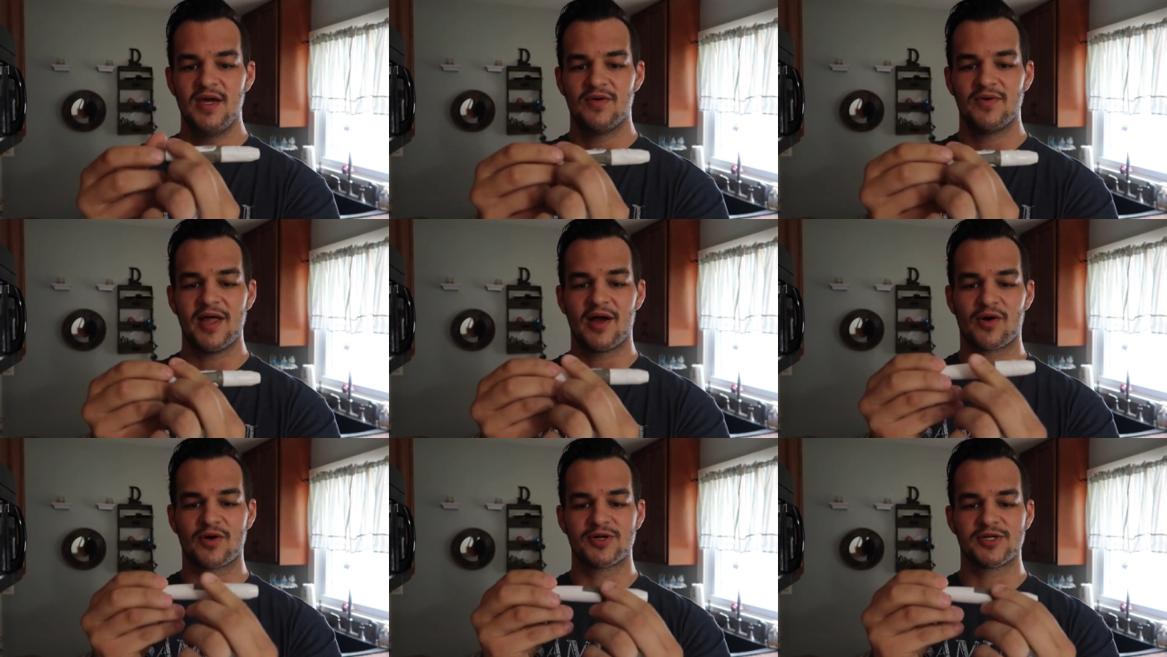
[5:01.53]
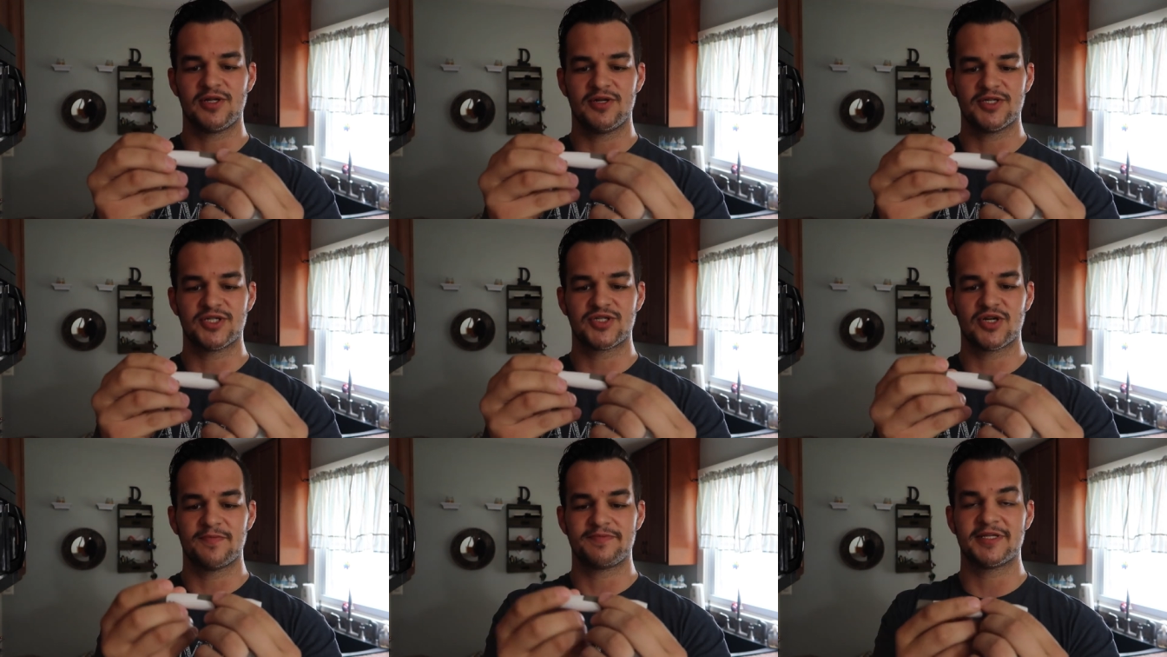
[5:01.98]
When that orange
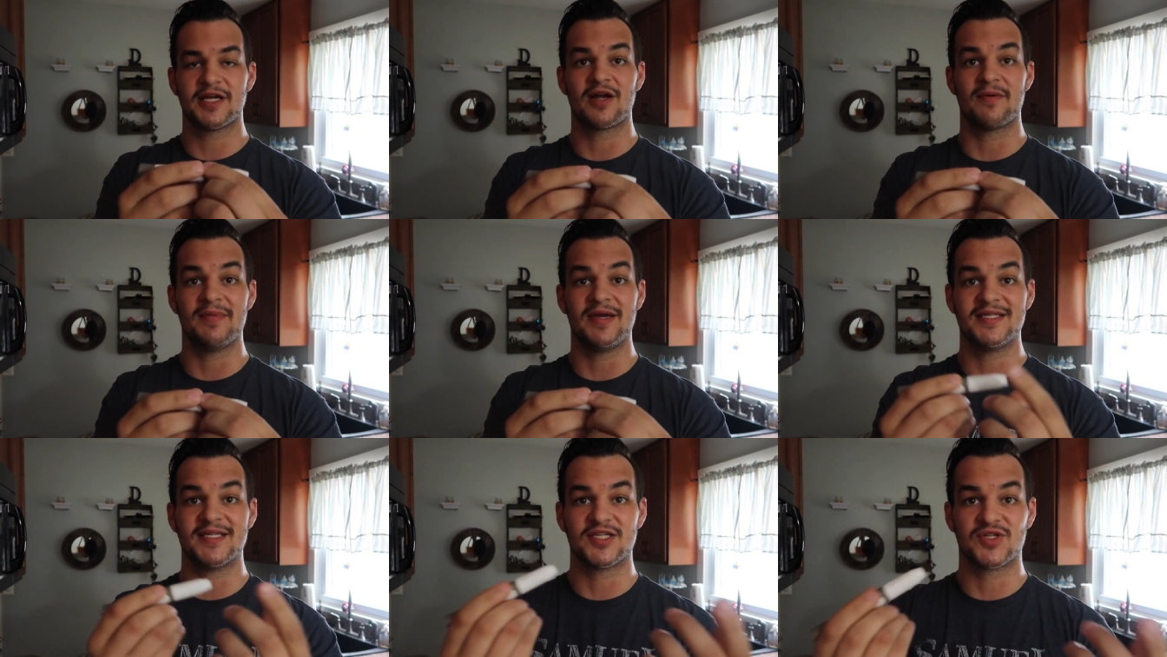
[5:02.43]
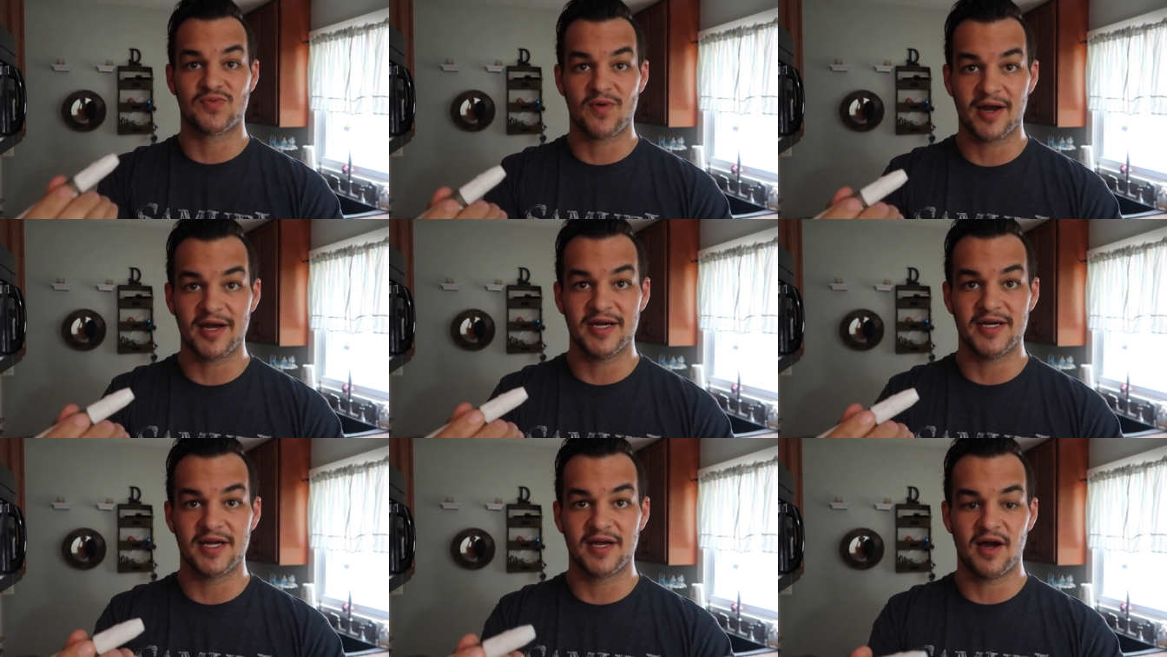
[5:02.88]
little strip's there, it means it's
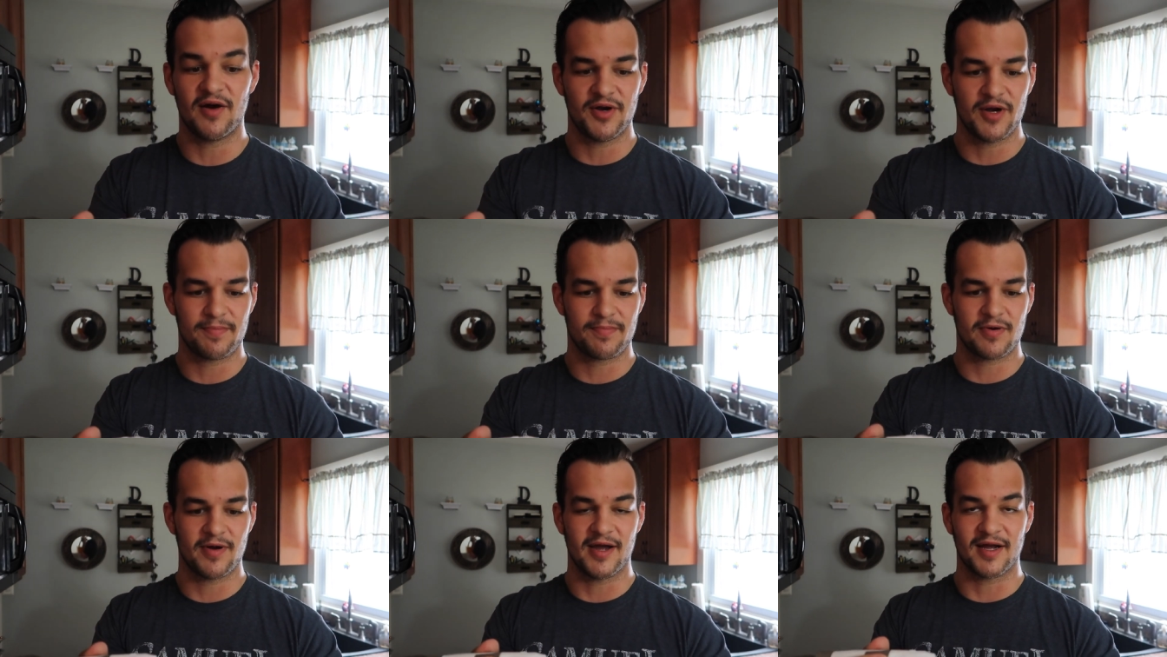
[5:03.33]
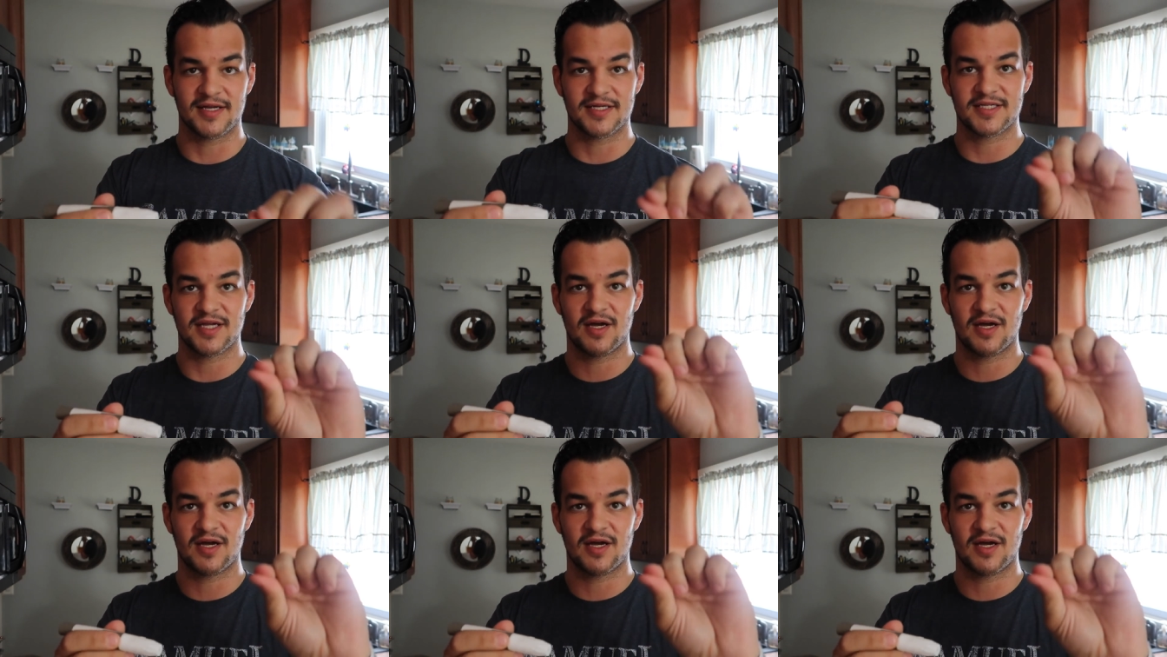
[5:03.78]
ready to go to prick.